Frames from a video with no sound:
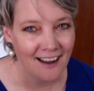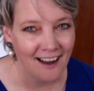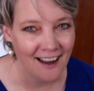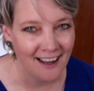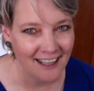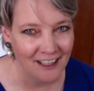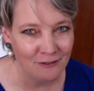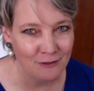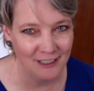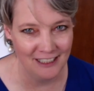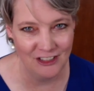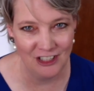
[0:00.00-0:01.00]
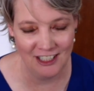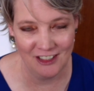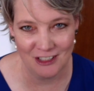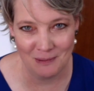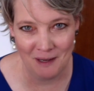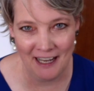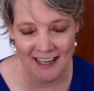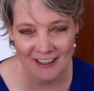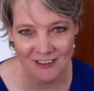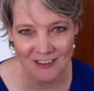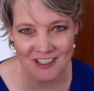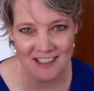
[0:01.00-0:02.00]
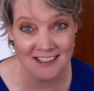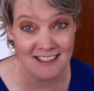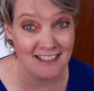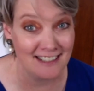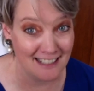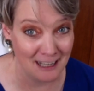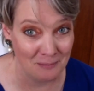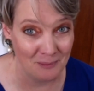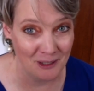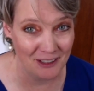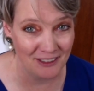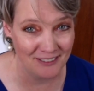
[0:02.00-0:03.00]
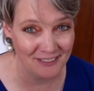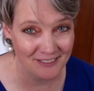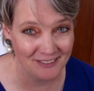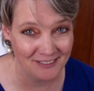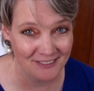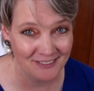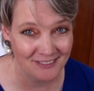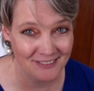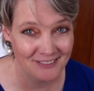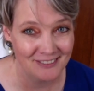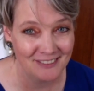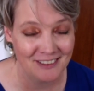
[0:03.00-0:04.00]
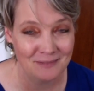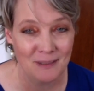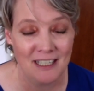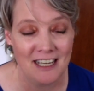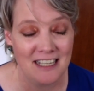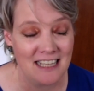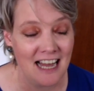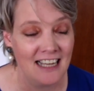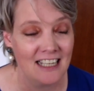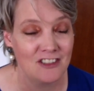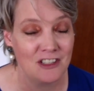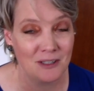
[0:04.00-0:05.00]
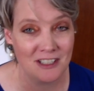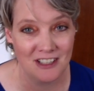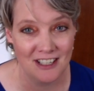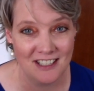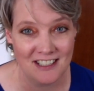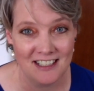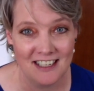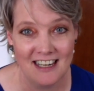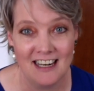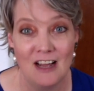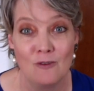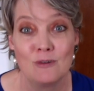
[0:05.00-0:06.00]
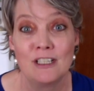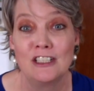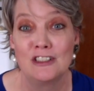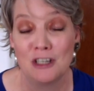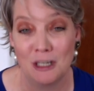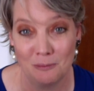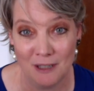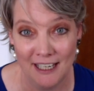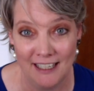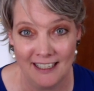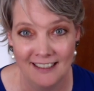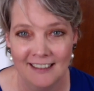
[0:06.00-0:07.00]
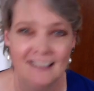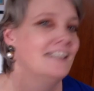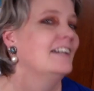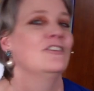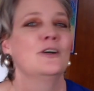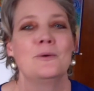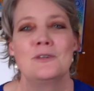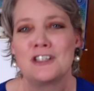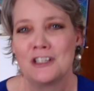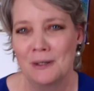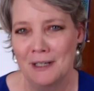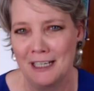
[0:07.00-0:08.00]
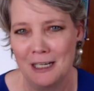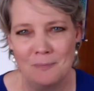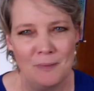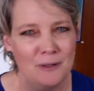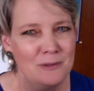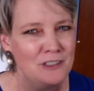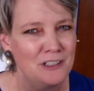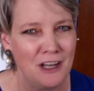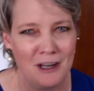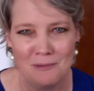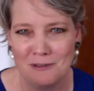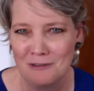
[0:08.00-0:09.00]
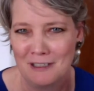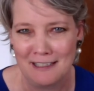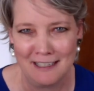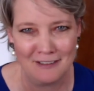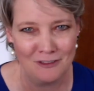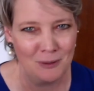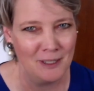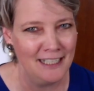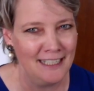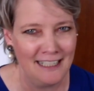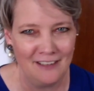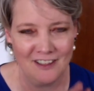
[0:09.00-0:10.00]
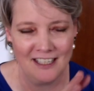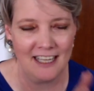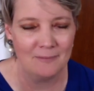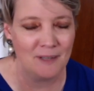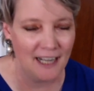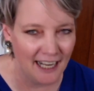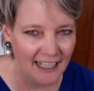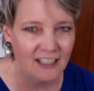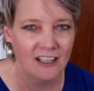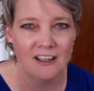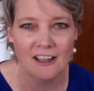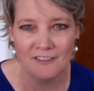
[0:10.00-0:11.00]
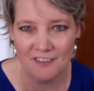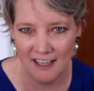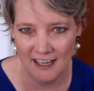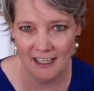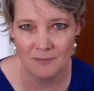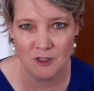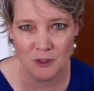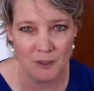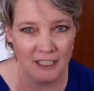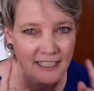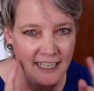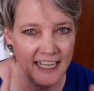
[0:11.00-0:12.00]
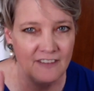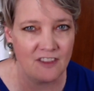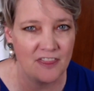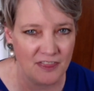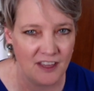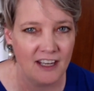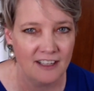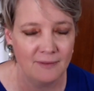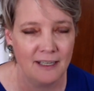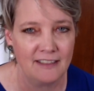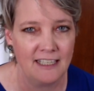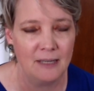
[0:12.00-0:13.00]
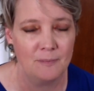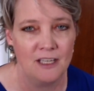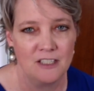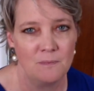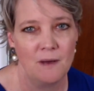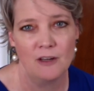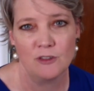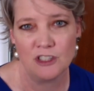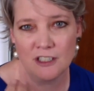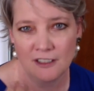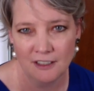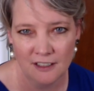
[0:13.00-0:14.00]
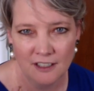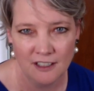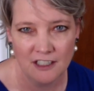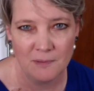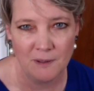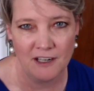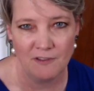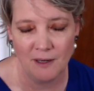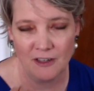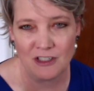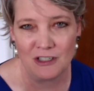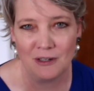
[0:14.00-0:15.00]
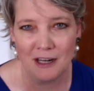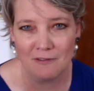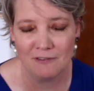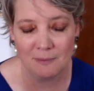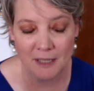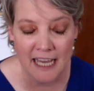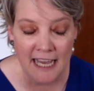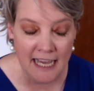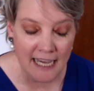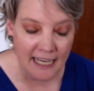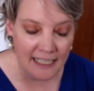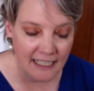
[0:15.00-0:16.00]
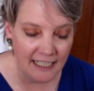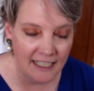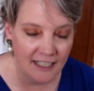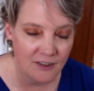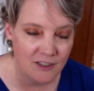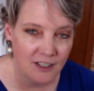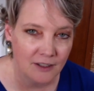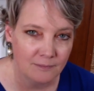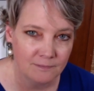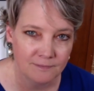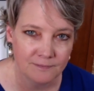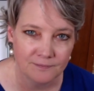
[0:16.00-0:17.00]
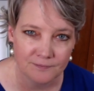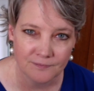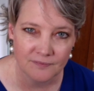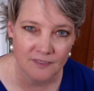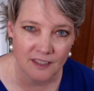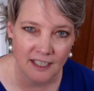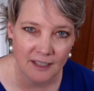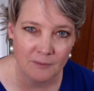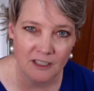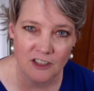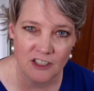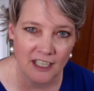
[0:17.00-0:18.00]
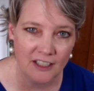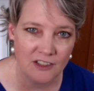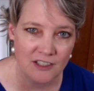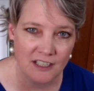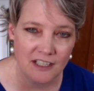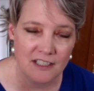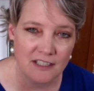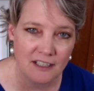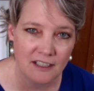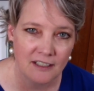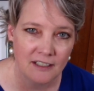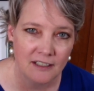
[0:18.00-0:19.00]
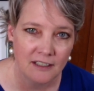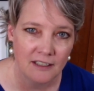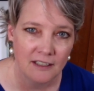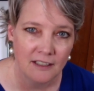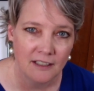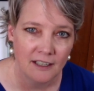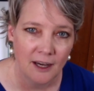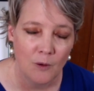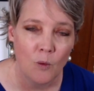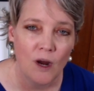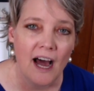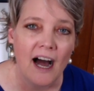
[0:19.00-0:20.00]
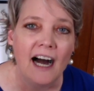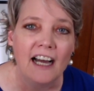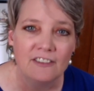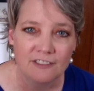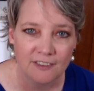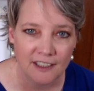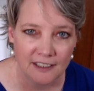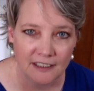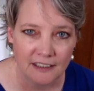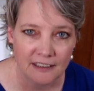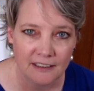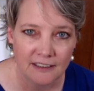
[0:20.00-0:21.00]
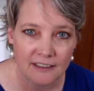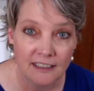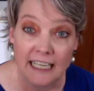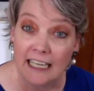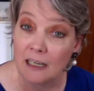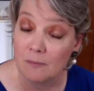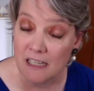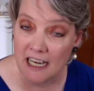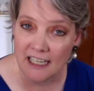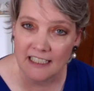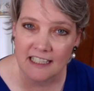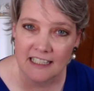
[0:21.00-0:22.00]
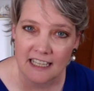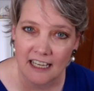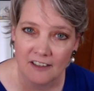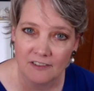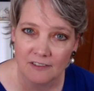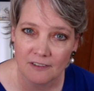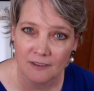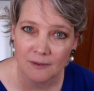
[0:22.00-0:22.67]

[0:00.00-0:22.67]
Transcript: I have really changed a pattern since December, because I got so exhausted and I really took a break. Even though I was showing up, but it was, I was really thinking of quitting and everything. But I got off that hamster wheel, and I even thought about that, because Mouse, the spirit of Mouse, showed up for me. And, and I was like, mm, I'm going to change this. And when I feel like I'm not safe,